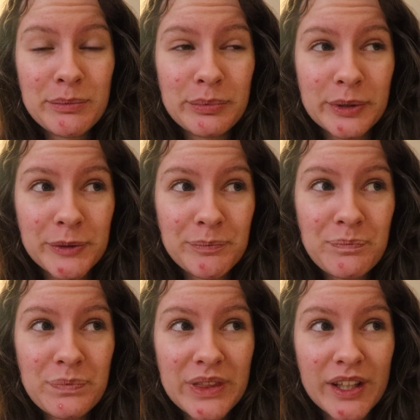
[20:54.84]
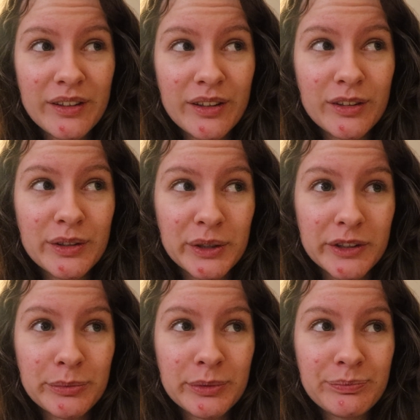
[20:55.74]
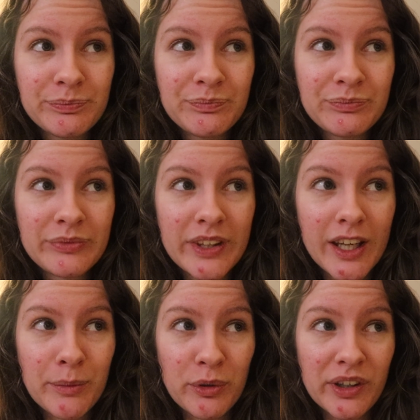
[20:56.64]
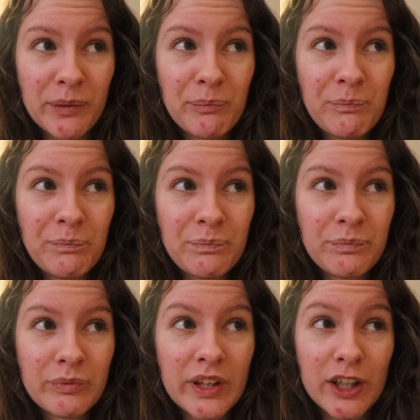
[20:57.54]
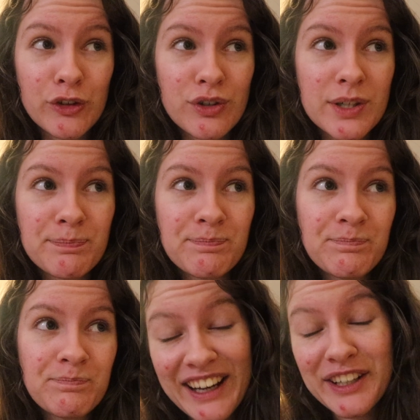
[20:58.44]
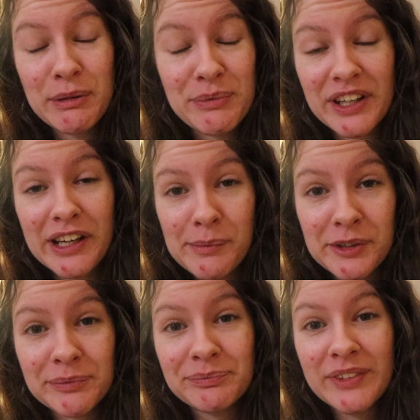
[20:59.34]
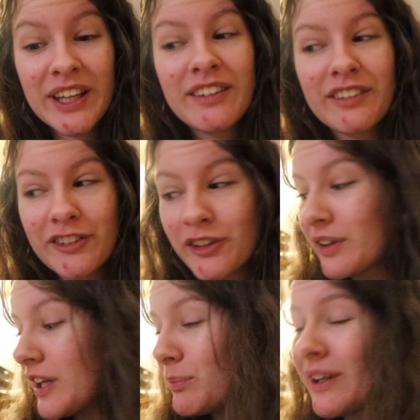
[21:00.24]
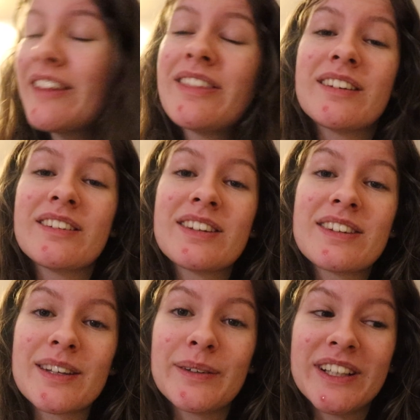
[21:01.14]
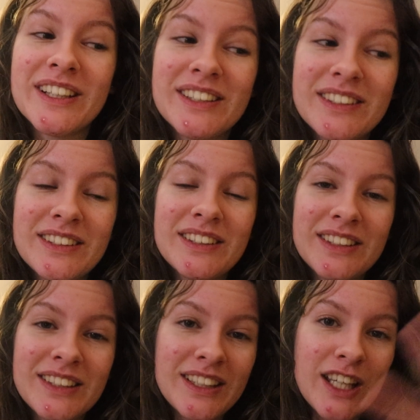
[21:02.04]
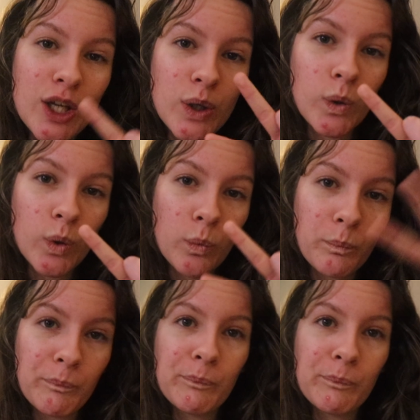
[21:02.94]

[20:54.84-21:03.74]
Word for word: But a girl can hope and pray and dream. I don't know what I'm saying anymore. I'm gonna go and keep planning things, so cool.